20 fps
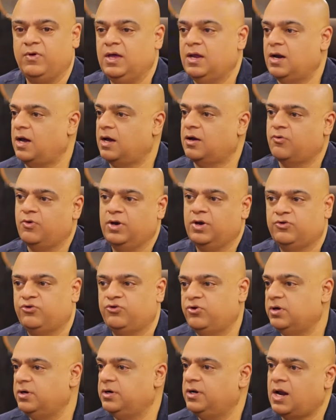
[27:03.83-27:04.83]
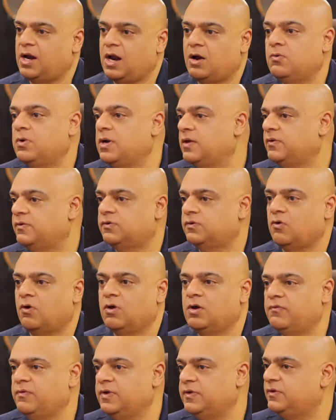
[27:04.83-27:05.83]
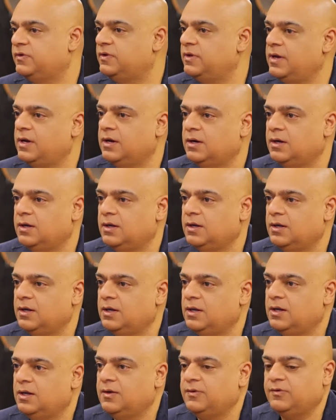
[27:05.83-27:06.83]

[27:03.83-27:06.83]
where a quick turnaround is always there. Hmm.